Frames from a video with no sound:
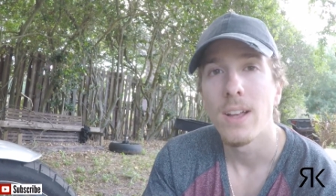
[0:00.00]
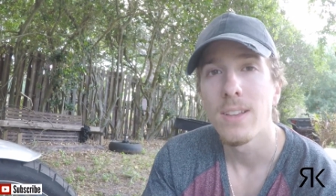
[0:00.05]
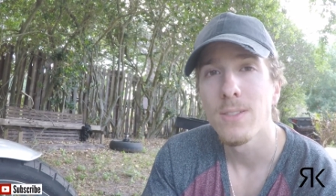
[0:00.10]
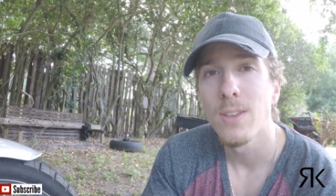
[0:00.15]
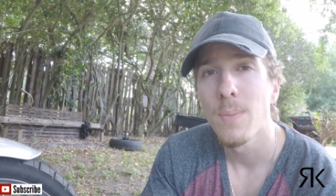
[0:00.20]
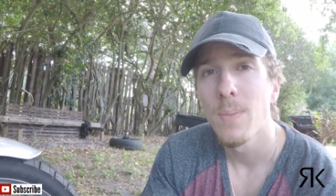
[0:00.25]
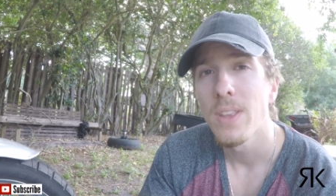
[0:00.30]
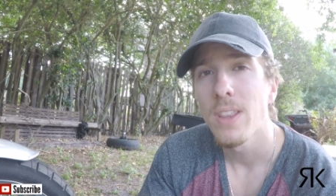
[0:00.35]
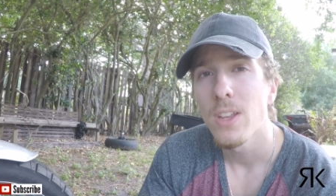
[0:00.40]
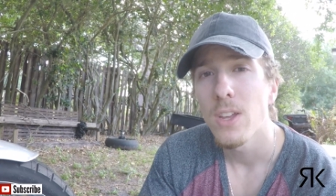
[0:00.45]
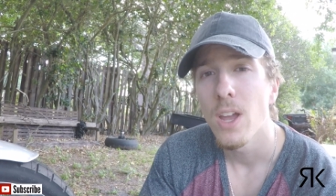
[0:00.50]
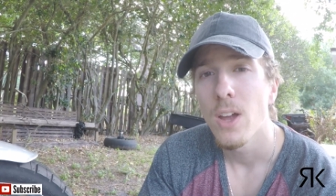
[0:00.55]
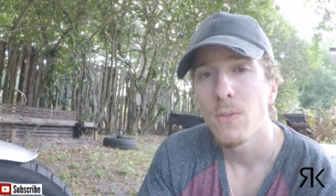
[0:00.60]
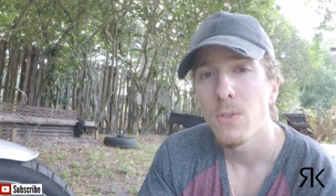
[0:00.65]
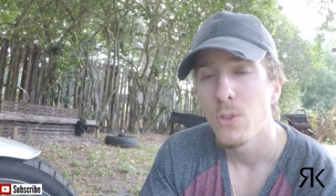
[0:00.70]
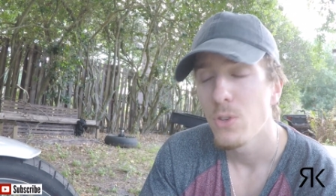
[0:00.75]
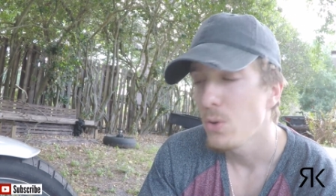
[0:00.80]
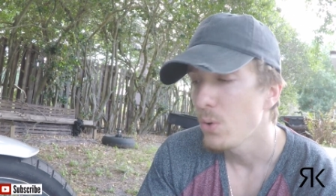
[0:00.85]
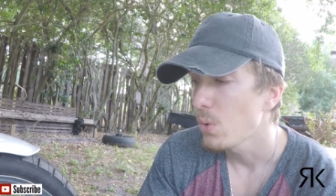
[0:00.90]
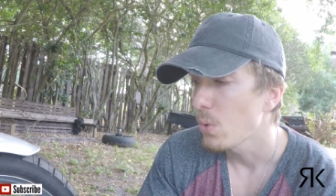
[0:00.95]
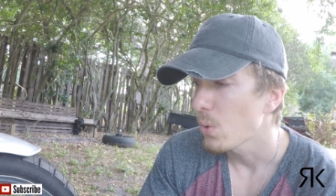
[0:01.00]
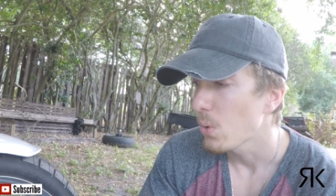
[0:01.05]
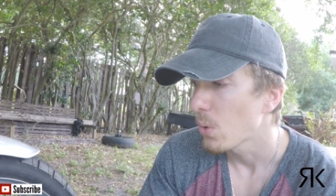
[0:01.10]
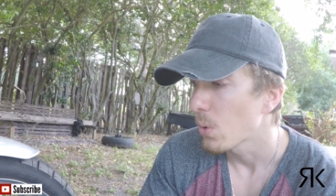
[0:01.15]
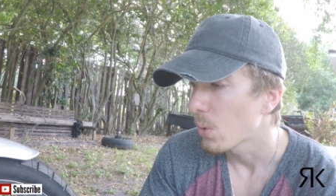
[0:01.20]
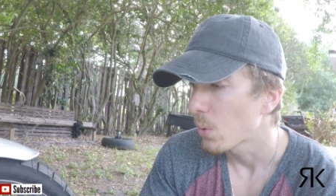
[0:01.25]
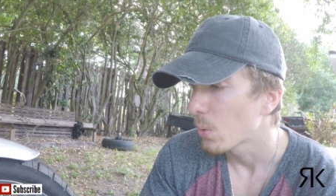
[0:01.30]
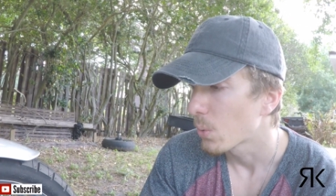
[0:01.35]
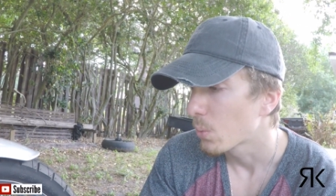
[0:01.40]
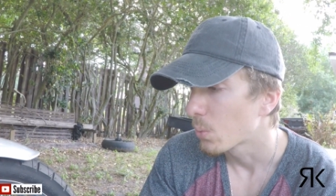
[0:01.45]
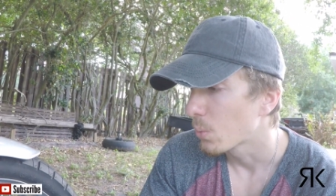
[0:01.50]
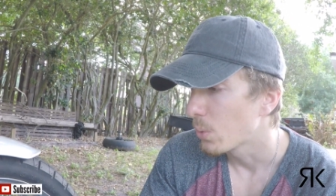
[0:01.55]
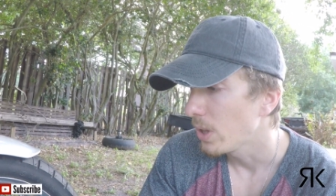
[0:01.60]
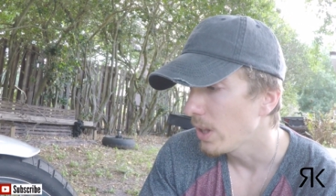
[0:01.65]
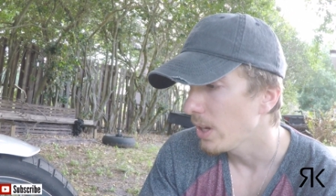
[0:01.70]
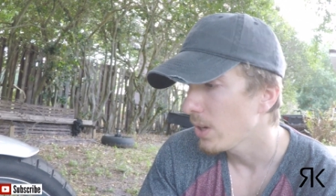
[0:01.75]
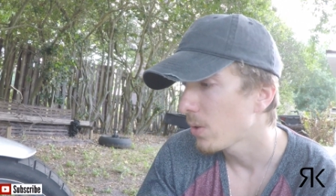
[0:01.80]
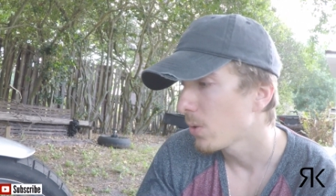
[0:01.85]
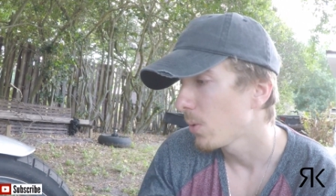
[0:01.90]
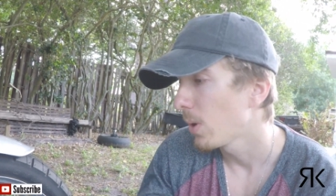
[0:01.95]
That's something that you have to do
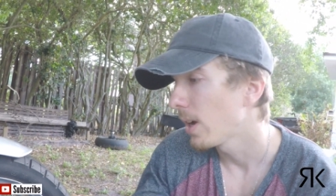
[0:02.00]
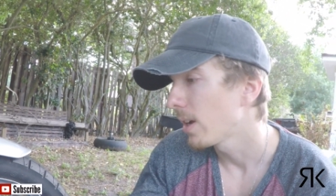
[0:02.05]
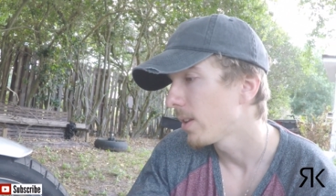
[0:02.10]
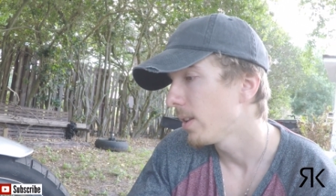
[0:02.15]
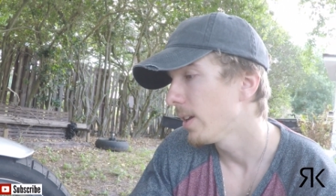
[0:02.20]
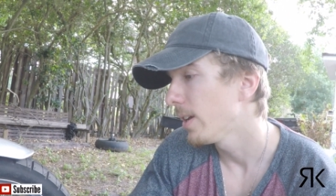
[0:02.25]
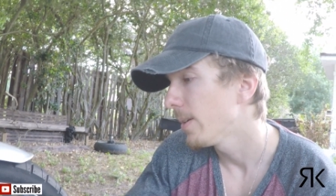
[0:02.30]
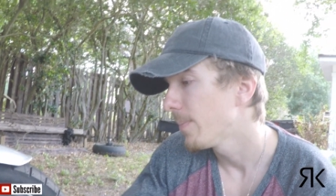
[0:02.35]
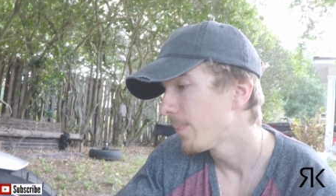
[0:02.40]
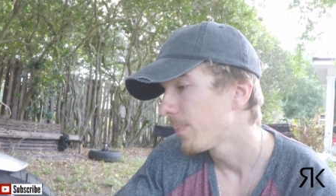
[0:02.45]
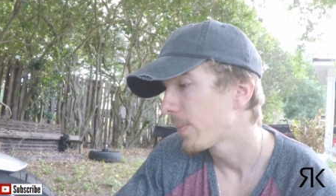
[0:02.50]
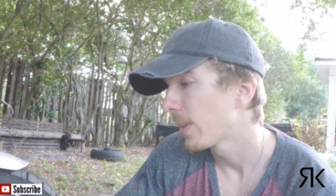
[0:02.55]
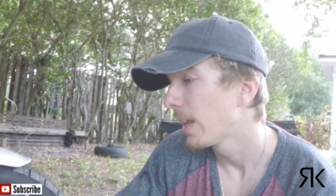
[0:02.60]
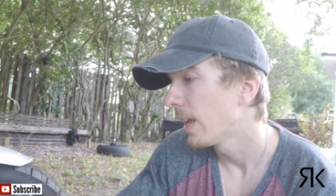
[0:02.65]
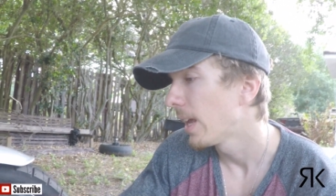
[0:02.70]
really correctly.